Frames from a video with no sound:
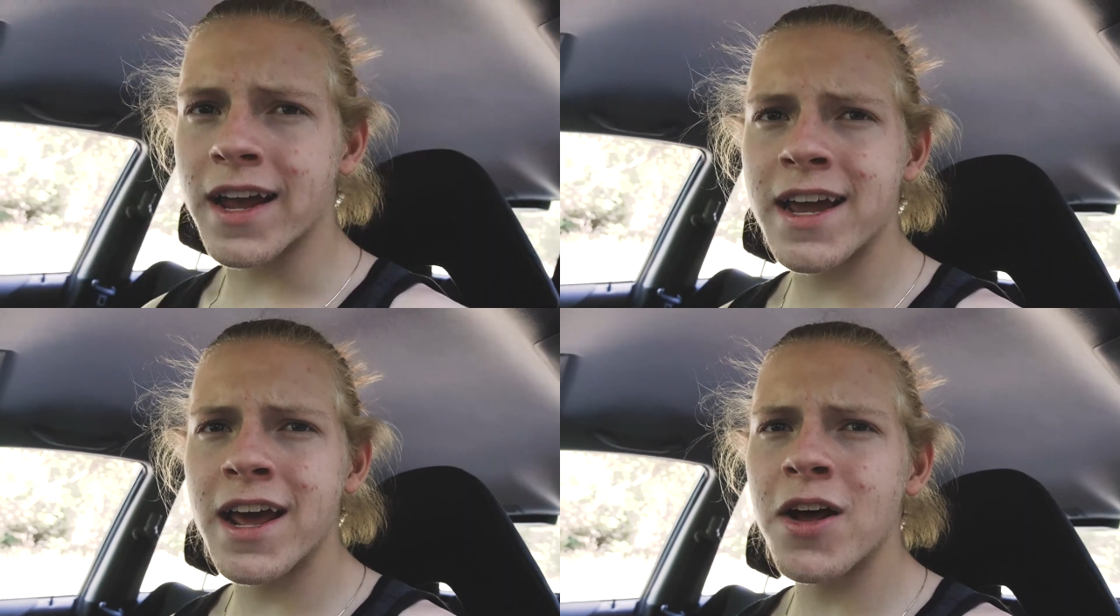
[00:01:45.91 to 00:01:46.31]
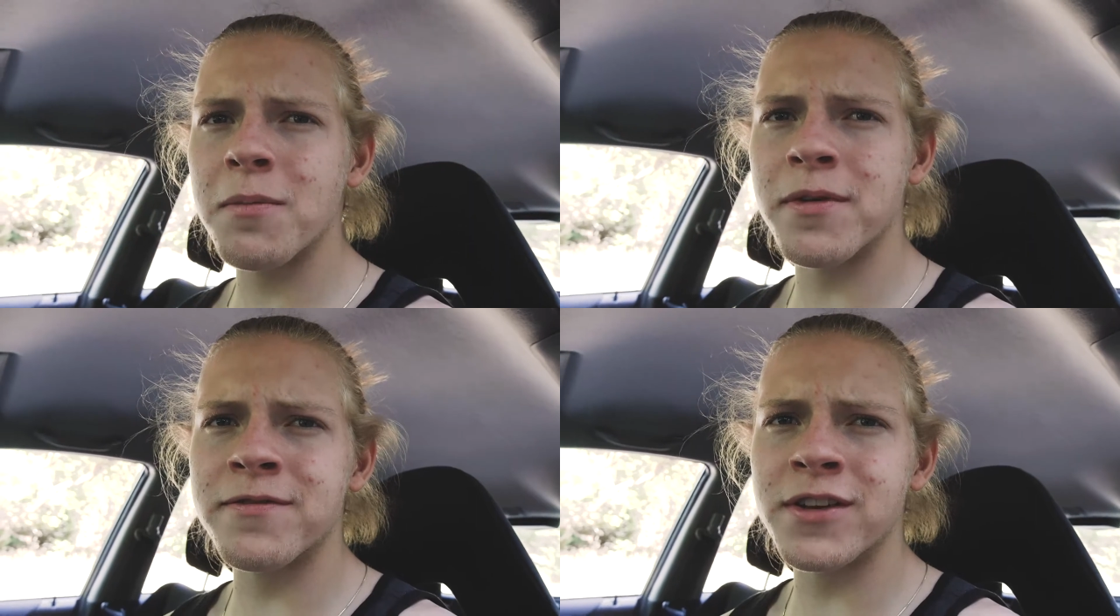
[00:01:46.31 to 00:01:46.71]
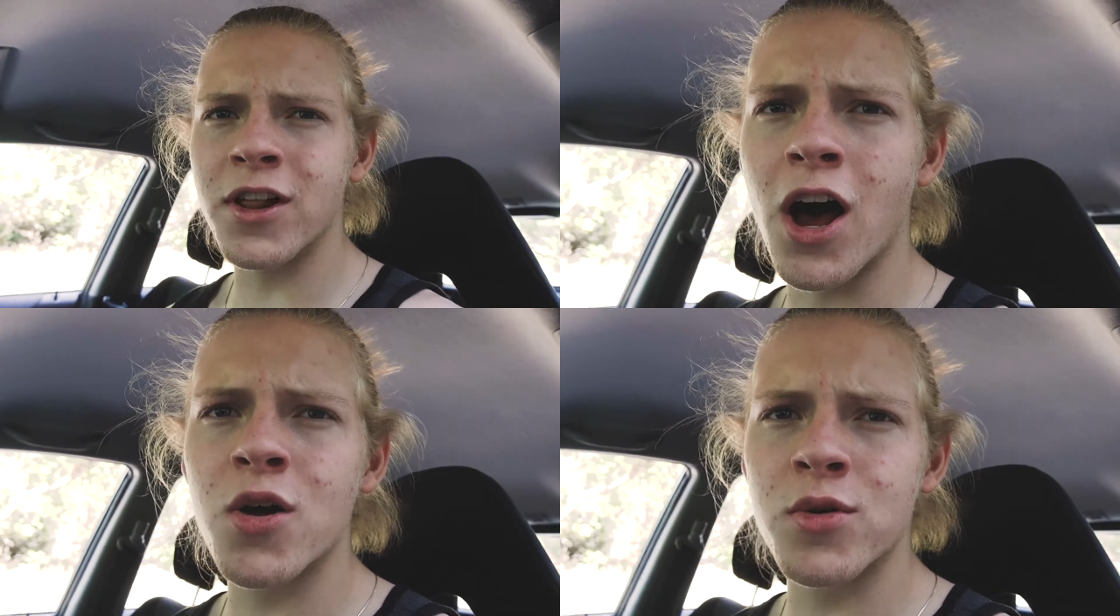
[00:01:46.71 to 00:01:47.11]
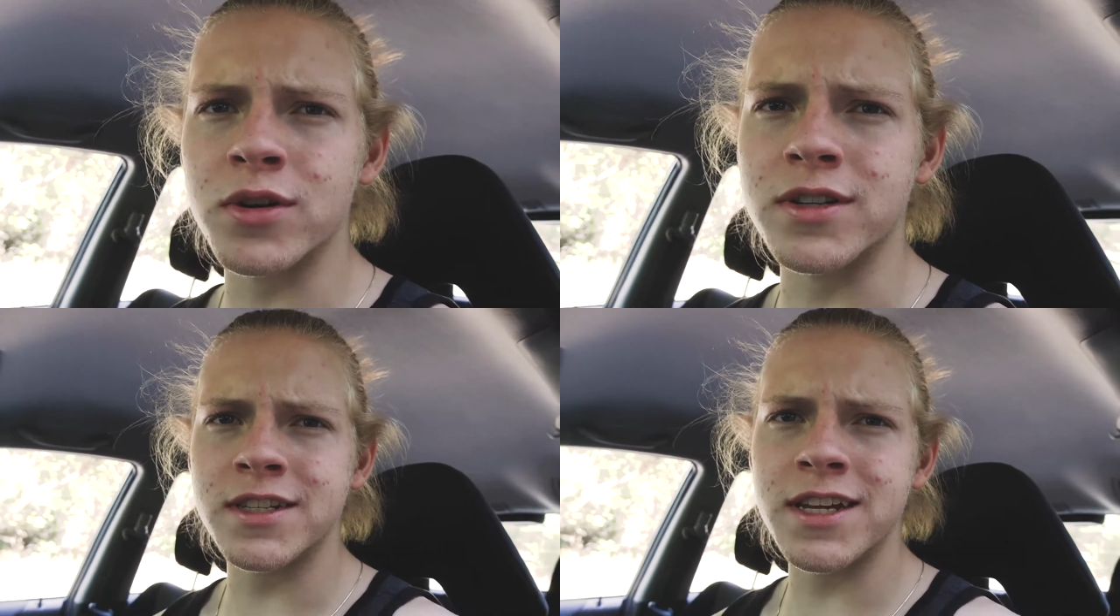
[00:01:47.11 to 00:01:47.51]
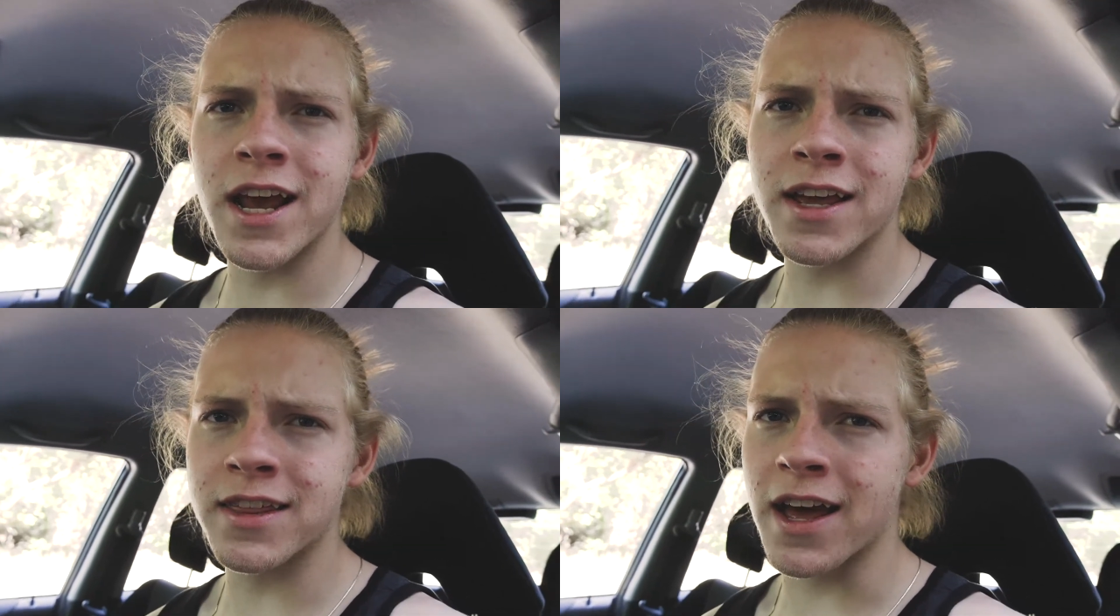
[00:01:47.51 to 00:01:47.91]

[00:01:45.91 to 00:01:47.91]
can't help but feel awkward saying